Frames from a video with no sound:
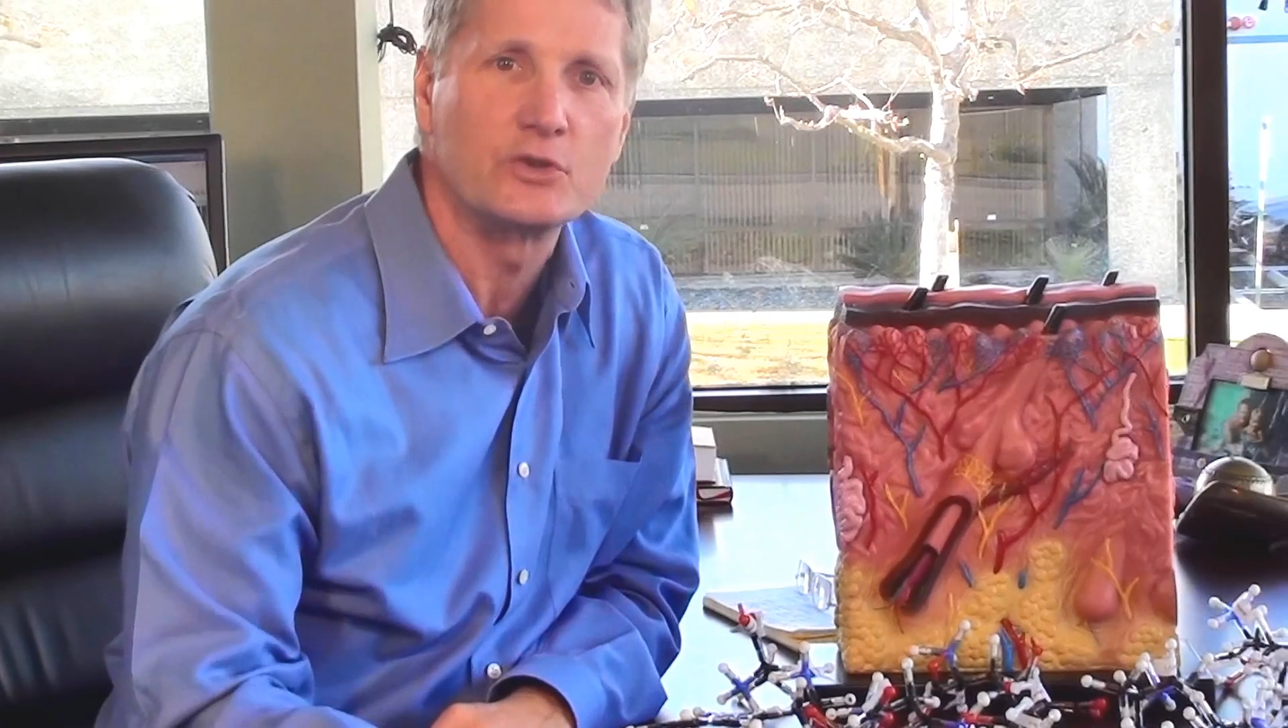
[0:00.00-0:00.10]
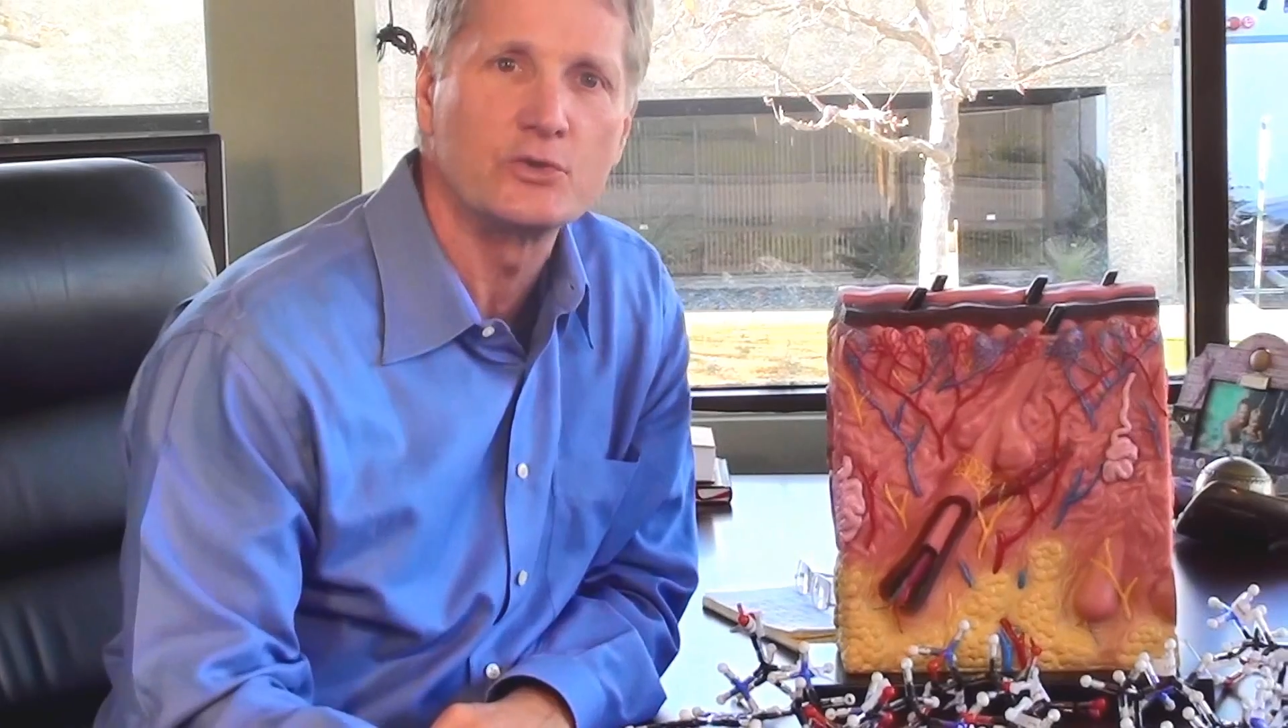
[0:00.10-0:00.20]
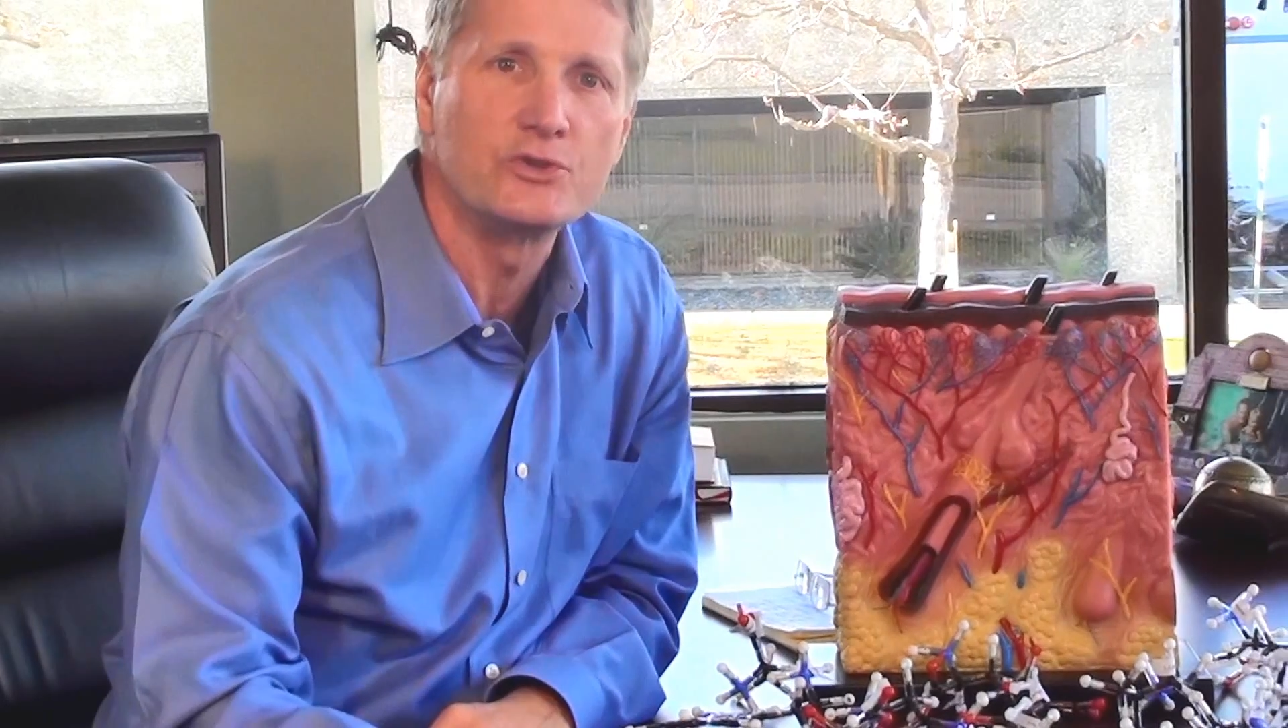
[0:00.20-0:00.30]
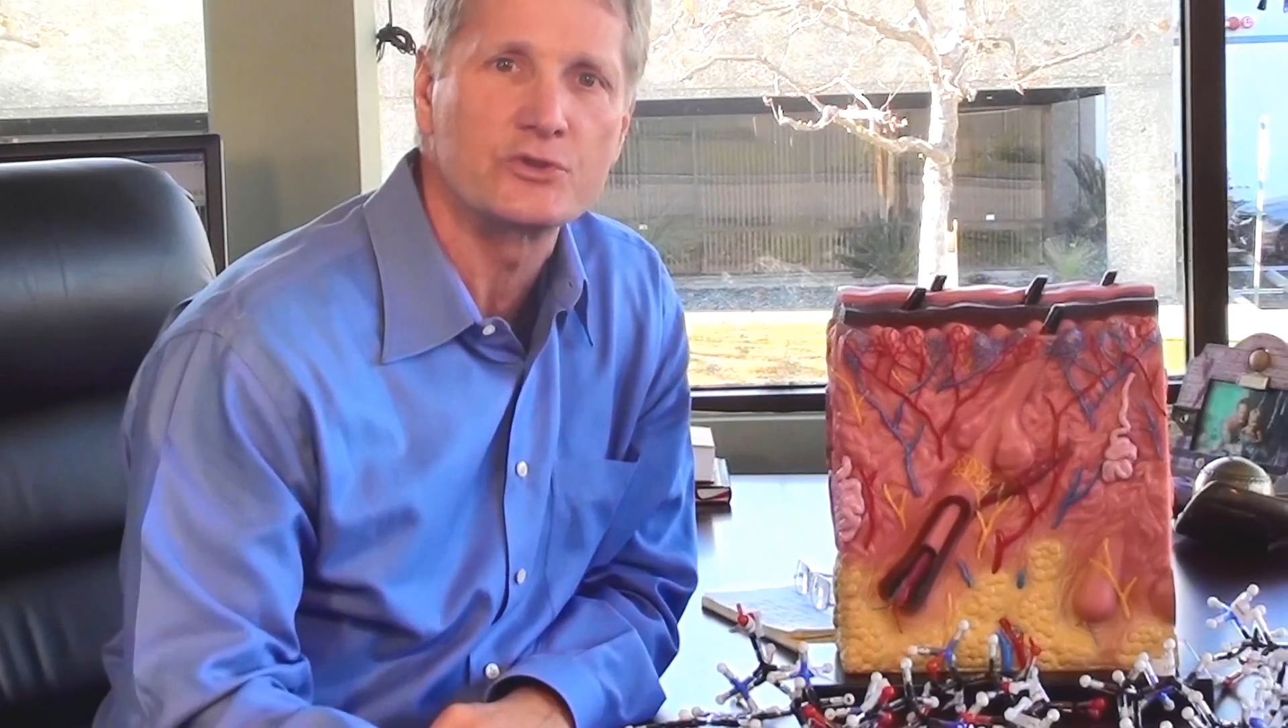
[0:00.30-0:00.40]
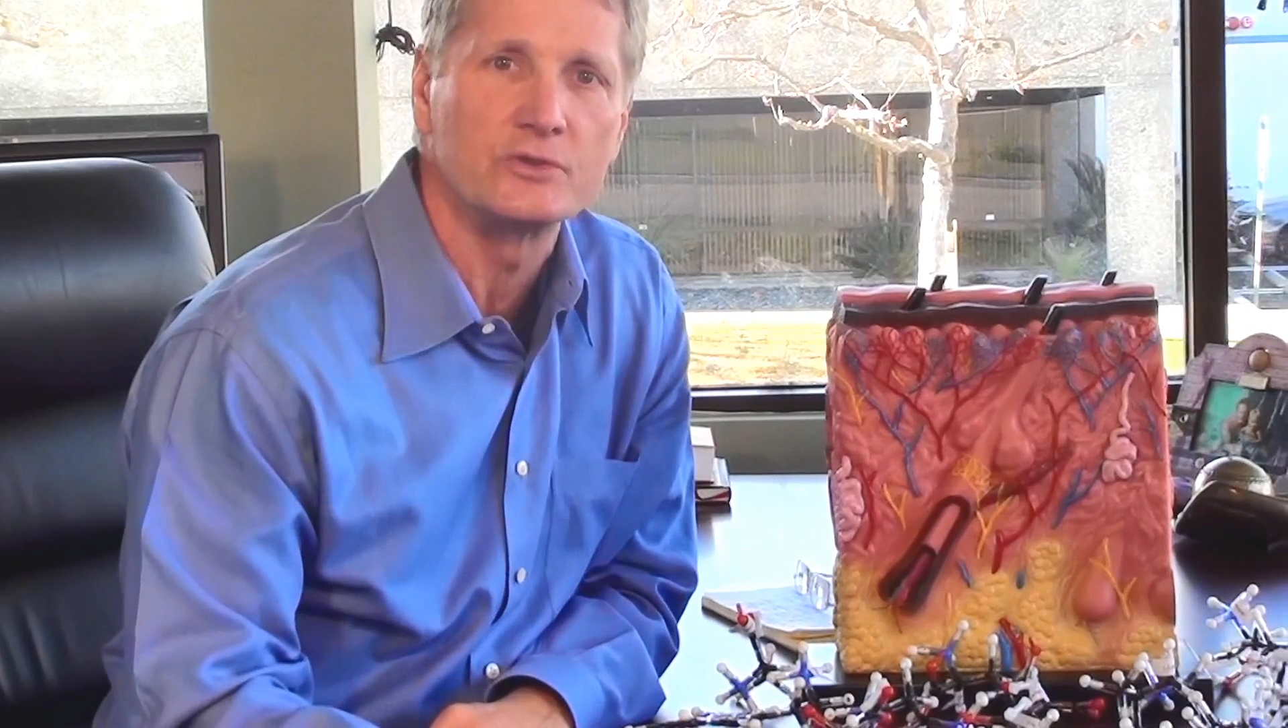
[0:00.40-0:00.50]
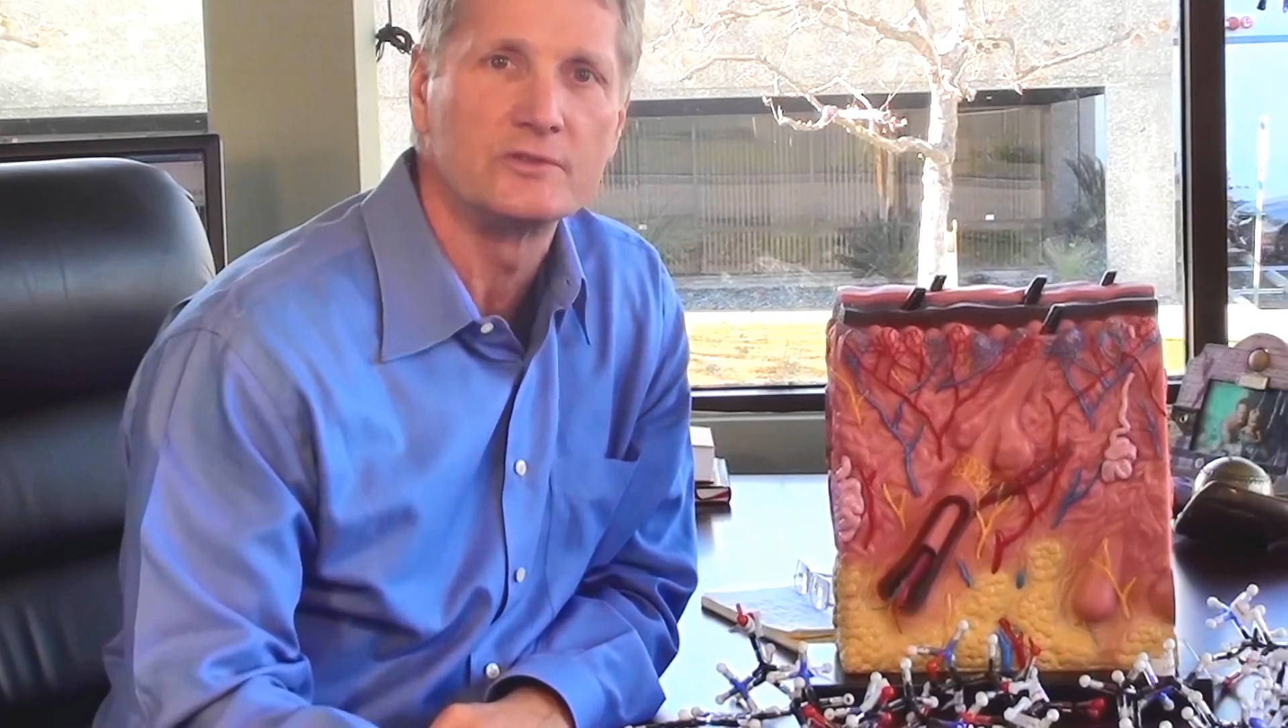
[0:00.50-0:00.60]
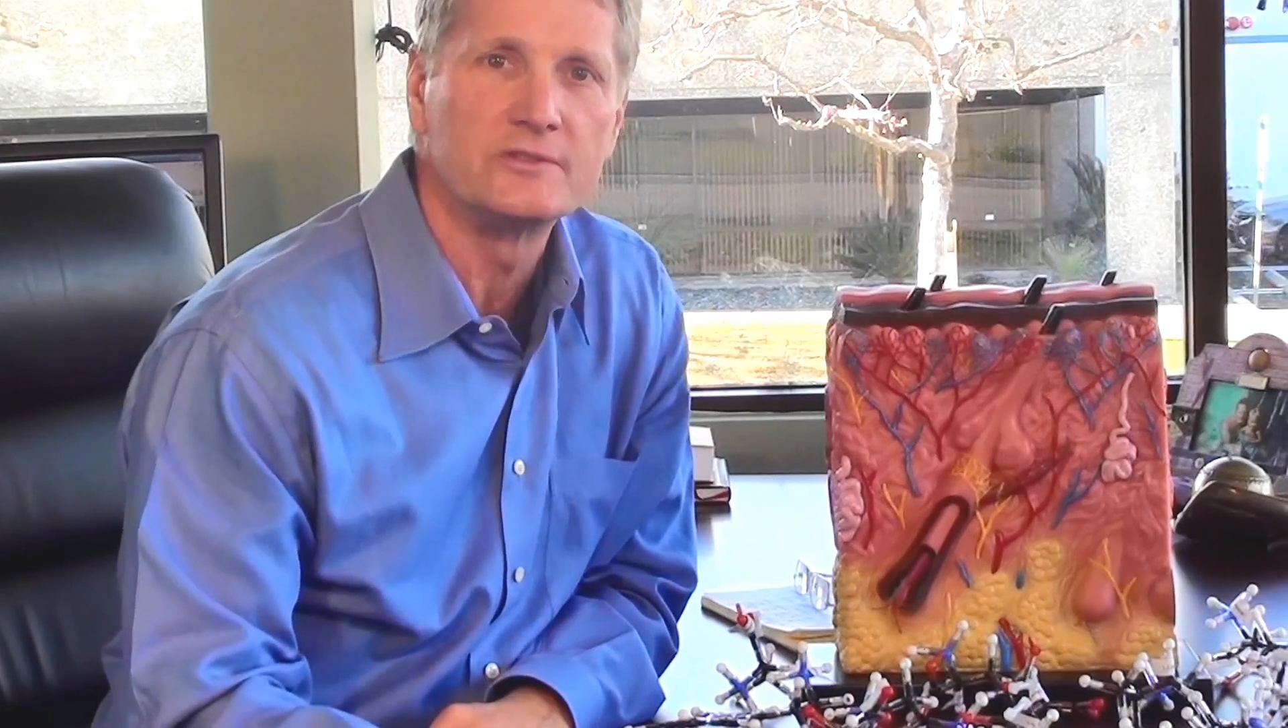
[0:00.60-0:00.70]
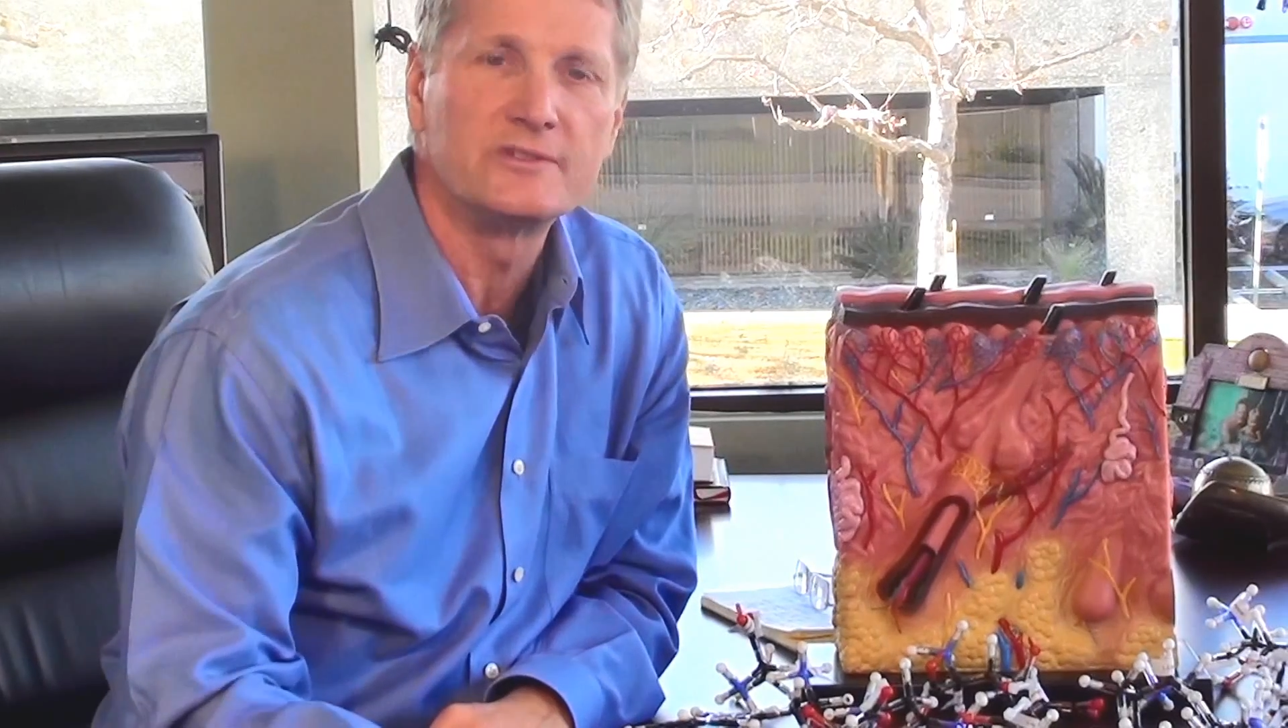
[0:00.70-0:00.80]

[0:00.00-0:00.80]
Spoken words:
crucial